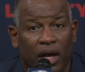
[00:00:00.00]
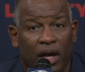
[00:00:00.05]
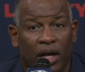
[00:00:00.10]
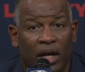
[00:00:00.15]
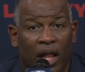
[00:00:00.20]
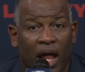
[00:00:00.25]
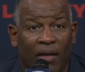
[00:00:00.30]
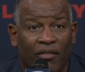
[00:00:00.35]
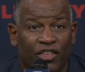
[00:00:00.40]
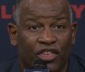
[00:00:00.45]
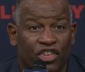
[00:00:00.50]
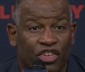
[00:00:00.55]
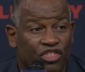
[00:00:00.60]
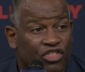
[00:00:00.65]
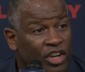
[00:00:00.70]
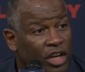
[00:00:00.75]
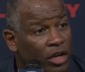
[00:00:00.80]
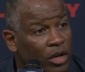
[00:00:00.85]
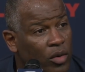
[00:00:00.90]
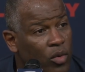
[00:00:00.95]
Uh, obviously, a
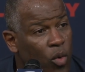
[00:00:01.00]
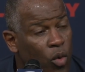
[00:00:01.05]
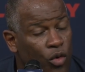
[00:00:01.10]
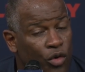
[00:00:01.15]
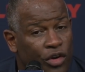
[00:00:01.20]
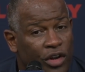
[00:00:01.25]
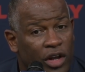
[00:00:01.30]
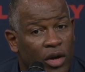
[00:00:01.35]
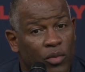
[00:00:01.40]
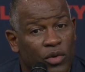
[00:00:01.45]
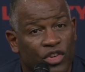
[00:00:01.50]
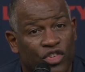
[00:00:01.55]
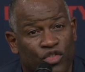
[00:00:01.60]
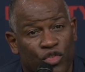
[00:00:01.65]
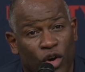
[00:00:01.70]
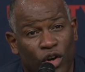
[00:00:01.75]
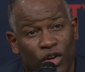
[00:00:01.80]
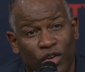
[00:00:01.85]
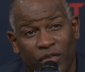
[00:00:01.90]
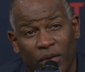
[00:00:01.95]
second quarter there, we
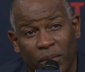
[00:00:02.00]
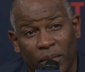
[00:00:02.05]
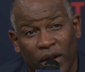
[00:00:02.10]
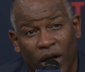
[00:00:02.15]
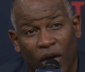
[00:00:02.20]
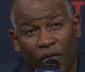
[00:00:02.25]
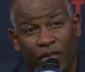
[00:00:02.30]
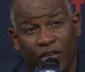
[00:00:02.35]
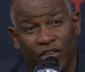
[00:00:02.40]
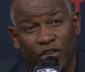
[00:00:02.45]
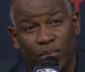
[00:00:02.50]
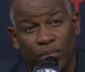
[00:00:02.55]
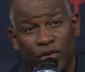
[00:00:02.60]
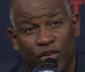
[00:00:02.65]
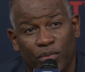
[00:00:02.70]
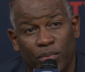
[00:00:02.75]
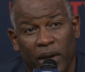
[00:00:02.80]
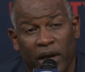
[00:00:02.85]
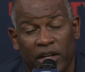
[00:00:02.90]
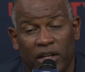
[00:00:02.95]
struggling from an offensive
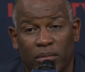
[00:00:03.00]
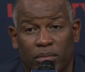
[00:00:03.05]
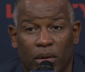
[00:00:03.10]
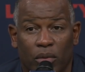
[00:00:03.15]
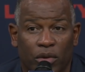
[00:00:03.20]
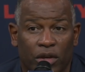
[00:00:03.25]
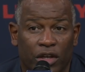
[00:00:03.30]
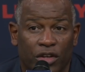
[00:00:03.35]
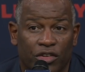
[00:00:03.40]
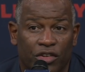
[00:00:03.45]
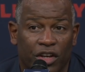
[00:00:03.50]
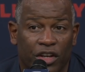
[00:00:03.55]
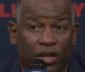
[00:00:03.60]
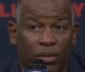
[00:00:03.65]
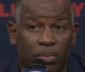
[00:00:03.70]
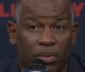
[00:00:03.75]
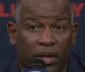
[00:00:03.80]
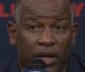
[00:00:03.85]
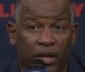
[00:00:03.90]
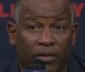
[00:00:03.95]
perspective, but we continued
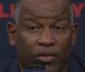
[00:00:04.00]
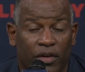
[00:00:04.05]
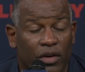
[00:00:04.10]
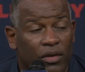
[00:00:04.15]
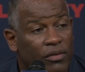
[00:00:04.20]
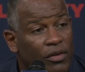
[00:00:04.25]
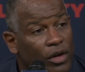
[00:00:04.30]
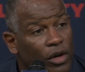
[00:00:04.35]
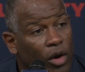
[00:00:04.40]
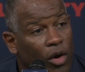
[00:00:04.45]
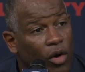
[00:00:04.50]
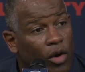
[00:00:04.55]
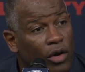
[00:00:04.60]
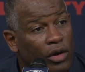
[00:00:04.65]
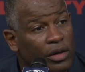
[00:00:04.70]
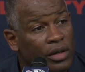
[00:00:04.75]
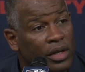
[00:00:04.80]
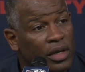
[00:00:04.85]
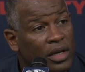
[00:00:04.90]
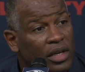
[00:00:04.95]
to play very, very
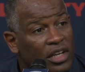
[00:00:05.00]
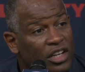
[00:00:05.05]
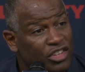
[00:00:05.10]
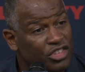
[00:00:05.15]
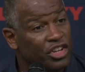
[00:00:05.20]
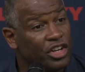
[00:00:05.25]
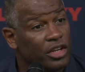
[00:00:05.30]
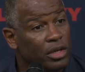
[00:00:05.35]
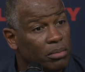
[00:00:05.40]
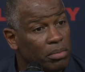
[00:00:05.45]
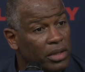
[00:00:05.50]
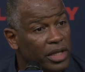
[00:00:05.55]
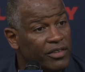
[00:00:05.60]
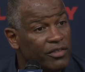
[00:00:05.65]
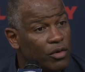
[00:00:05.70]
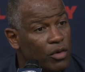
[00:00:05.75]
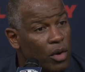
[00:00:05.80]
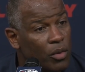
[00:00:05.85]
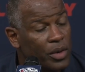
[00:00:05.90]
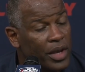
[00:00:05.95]
hard. Continue to
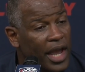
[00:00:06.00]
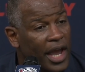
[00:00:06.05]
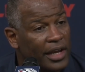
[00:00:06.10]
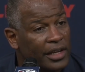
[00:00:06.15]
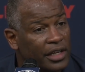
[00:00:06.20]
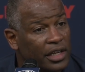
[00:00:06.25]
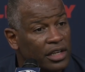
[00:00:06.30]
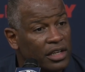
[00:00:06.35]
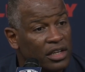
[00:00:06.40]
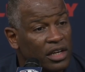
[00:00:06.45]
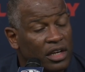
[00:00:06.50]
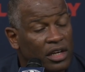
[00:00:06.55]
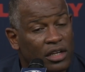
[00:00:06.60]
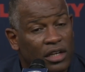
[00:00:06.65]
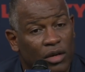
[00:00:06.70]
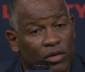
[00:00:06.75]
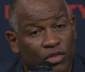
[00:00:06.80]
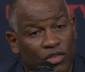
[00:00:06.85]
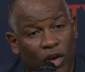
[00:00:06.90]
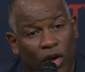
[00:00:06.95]
believe in what we had to get
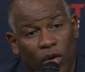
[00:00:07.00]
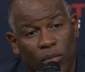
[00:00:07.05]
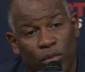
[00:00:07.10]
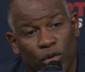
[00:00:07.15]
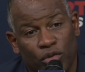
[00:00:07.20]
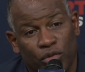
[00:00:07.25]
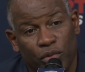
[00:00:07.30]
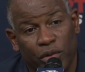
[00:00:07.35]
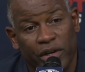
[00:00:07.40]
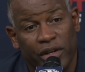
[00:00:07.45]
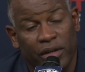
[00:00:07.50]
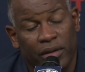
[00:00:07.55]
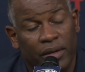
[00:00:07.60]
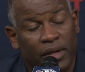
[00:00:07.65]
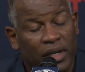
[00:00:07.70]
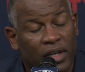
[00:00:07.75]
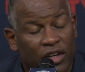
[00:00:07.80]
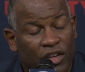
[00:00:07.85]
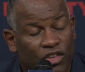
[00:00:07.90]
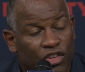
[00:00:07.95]
done. It was almost really
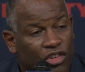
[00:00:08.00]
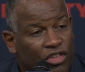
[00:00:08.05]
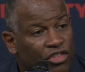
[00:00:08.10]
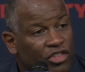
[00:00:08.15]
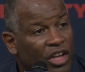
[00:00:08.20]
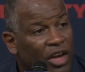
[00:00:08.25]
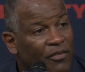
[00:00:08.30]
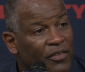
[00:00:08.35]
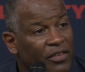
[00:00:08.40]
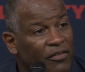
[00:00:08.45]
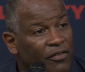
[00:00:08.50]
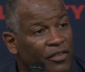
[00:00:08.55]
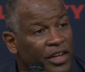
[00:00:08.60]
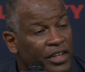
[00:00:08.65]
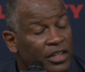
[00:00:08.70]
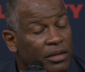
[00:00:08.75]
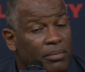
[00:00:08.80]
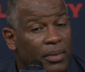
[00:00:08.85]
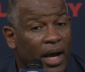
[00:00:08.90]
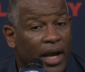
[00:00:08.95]
just
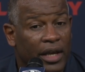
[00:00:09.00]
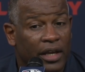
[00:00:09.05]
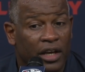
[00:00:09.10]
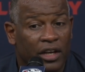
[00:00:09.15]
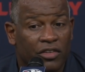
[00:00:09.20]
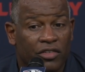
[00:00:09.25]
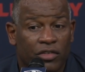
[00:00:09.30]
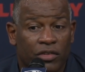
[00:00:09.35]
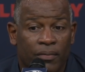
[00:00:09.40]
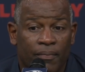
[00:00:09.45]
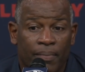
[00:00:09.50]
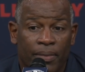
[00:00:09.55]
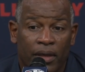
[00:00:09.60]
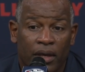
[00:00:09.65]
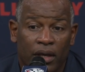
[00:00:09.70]
self-inflicted by us.